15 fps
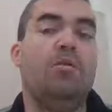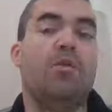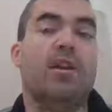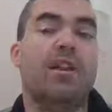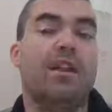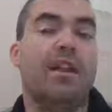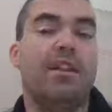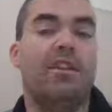We're
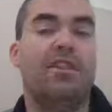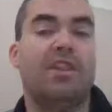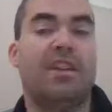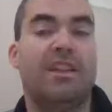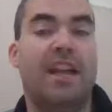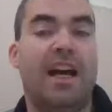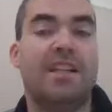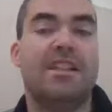going to get onto
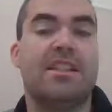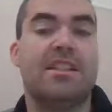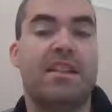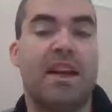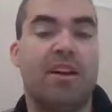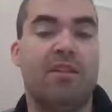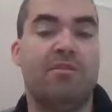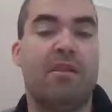classes
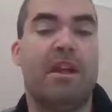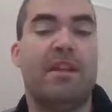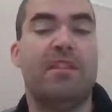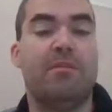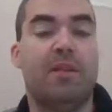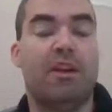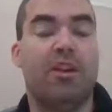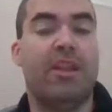and how to make
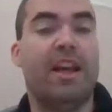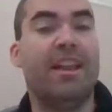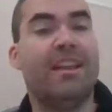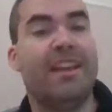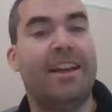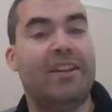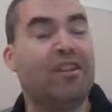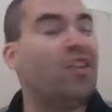them and all that
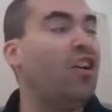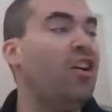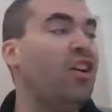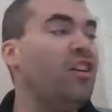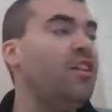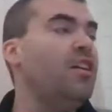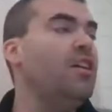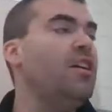later
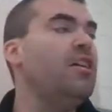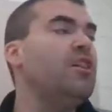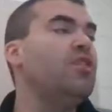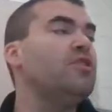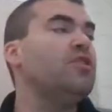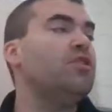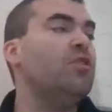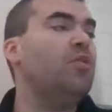on.
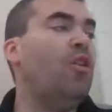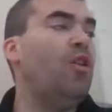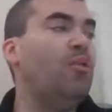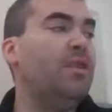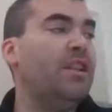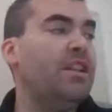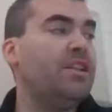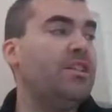So all
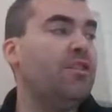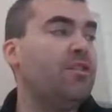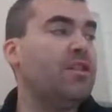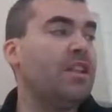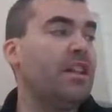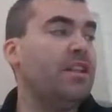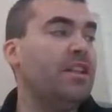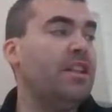we need to know
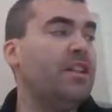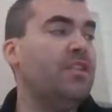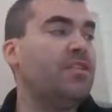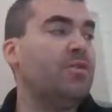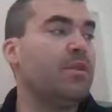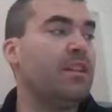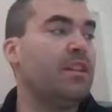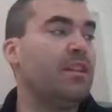is that these
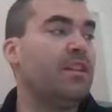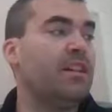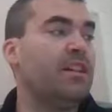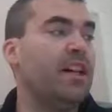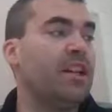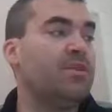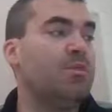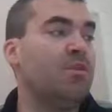are within the
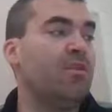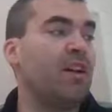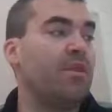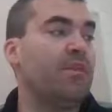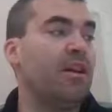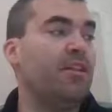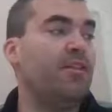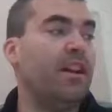class
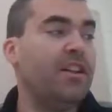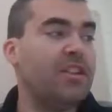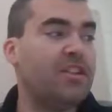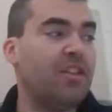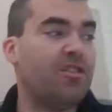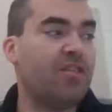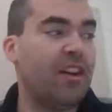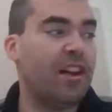program. Now if I just
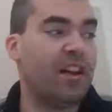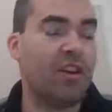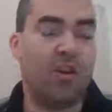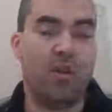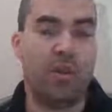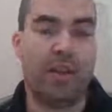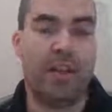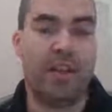start writing
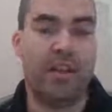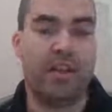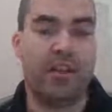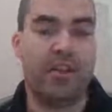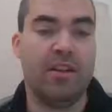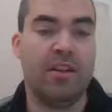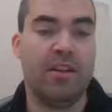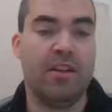code
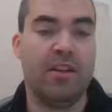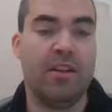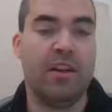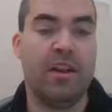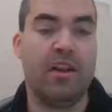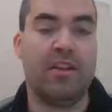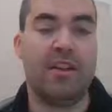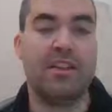here,
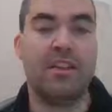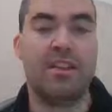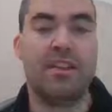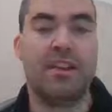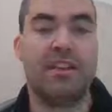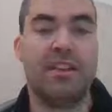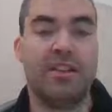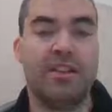unless it's
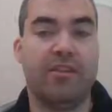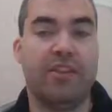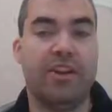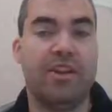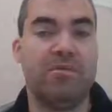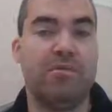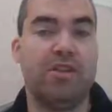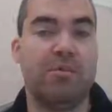declaring a
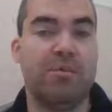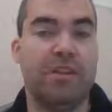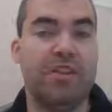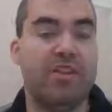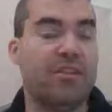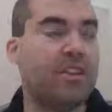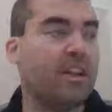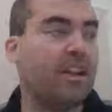variable, I'm going to
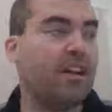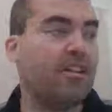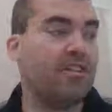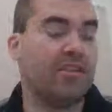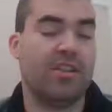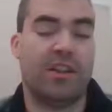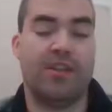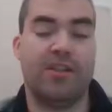start to get
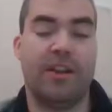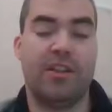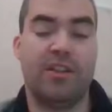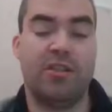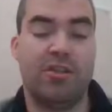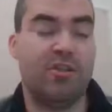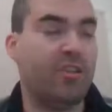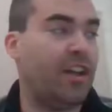errors. Like if I
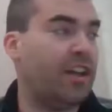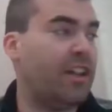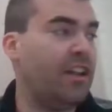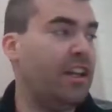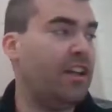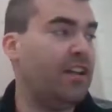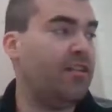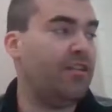go like
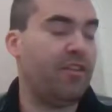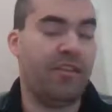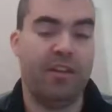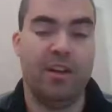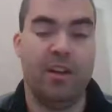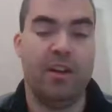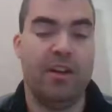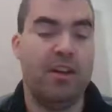if
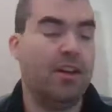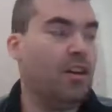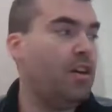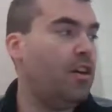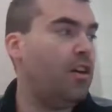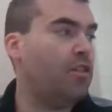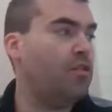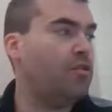
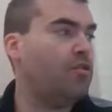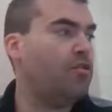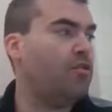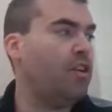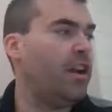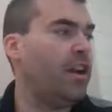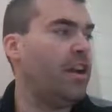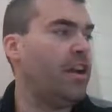
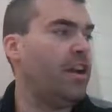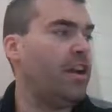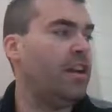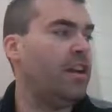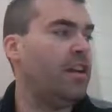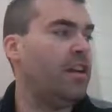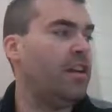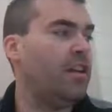
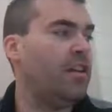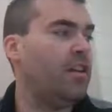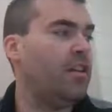array